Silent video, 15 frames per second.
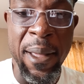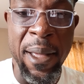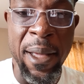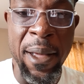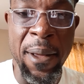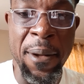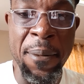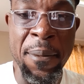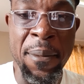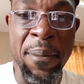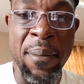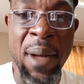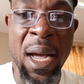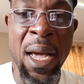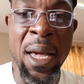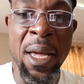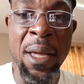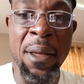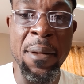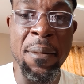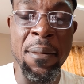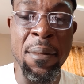uh,
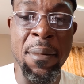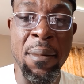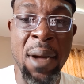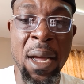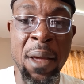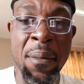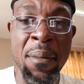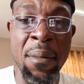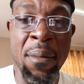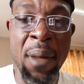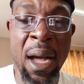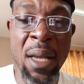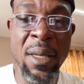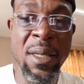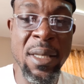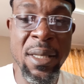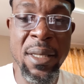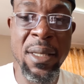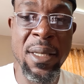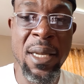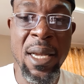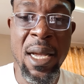my my masts